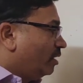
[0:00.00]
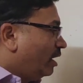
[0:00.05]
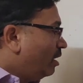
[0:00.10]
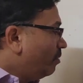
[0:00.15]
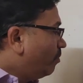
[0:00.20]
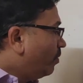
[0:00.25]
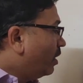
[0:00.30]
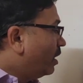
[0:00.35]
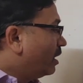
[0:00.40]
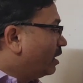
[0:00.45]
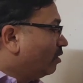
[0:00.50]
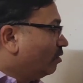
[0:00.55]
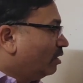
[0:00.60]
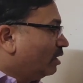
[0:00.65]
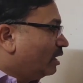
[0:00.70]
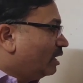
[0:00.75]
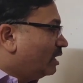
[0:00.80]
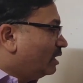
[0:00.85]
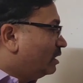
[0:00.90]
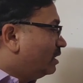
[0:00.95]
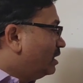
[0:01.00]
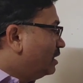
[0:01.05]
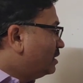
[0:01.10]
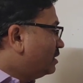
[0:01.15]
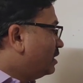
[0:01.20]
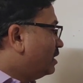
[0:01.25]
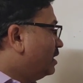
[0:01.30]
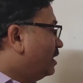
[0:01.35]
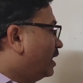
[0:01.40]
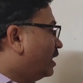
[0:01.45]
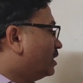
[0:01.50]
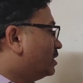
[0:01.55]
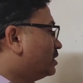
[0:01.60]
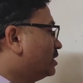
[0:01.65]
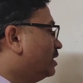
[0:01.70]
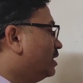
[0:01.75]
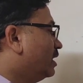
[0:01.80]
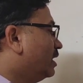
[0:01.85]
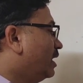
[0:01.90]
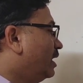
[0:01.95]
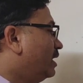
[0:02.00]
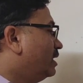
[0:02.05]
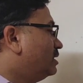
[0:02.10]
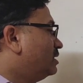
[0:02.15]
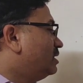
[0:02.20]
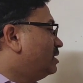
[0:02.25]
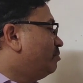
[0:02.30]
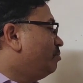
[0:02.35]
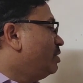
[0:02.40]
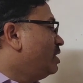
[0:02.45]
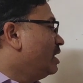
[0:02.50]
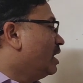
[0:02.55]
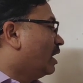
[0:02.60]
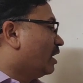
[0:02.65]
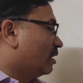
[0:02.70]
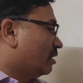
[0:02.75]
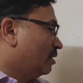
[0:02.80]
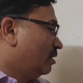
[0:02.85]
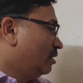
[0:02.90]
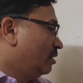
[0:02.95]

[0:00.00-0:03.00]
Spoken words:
And particularly this reaction AgBr,